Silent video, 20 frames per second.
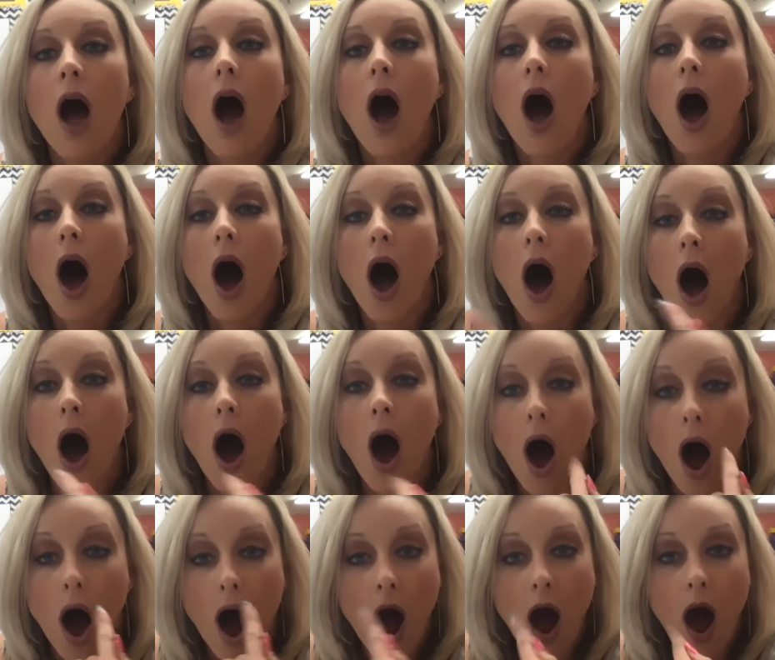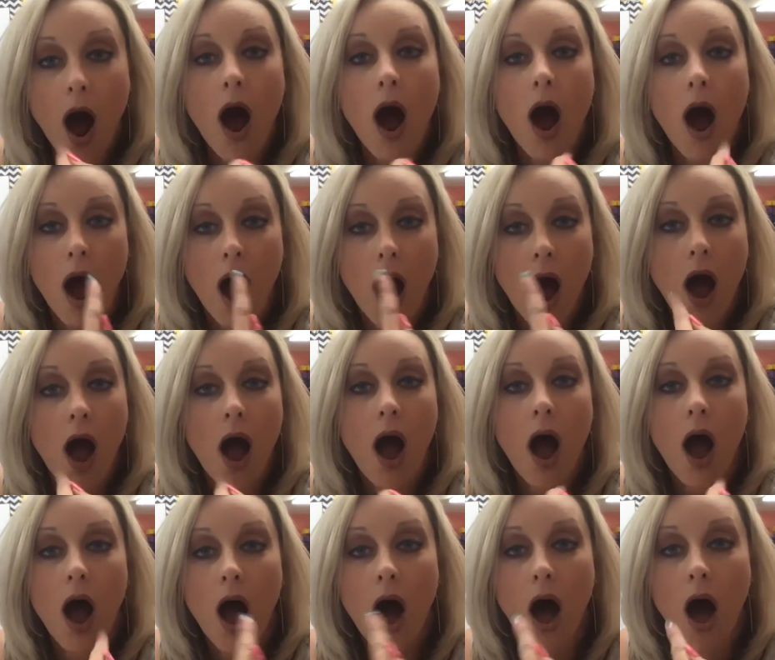Ah,
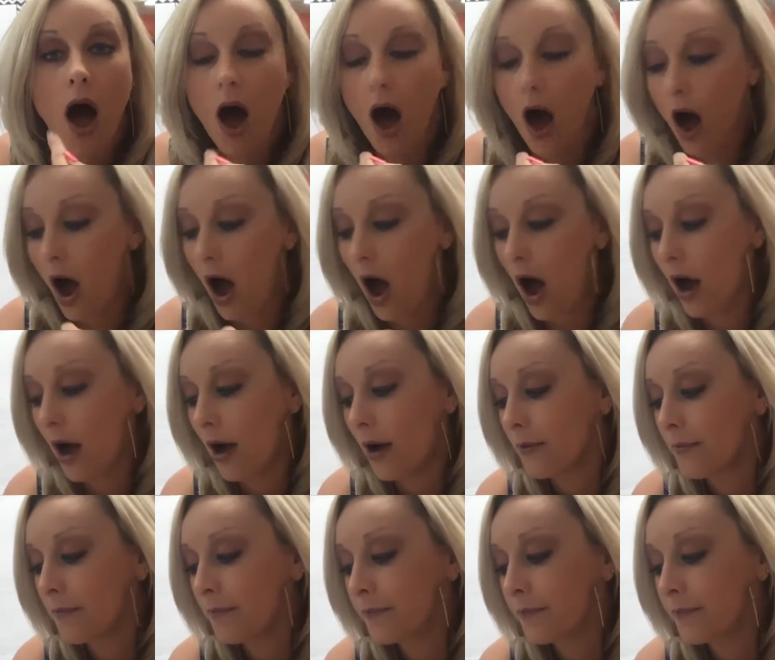ah.